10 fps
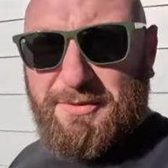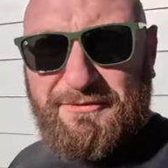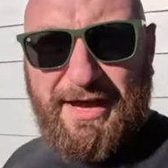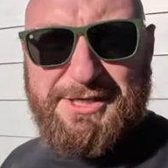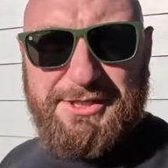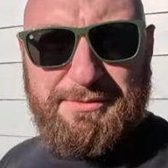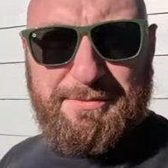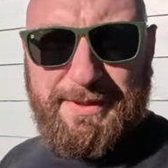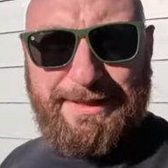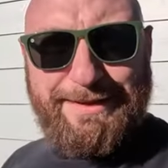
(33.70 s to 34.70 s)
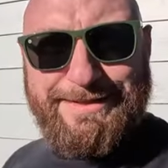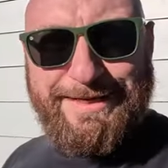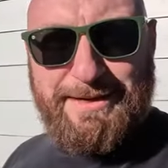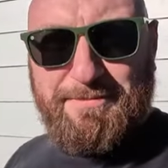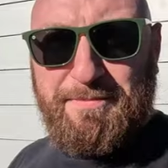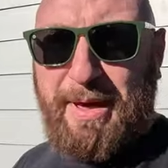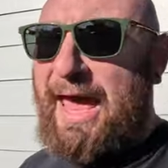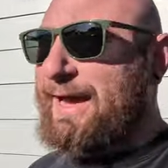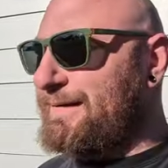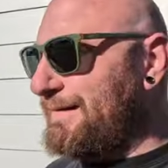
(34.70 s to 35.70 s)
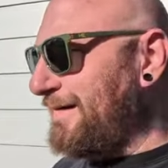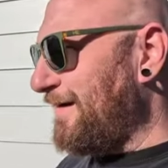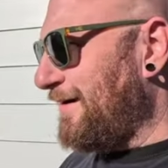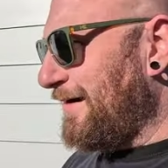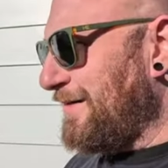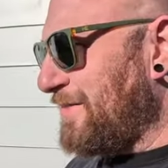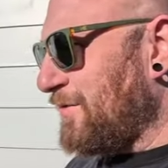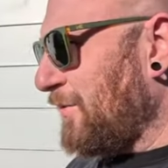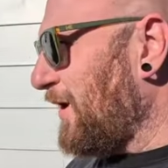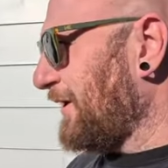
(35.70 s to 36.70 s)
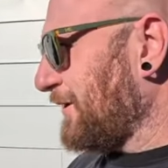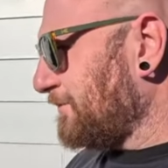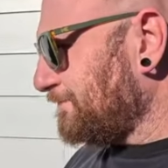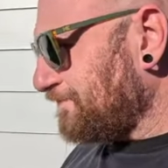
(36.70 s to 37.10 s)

perfection, but at least get it back on the water.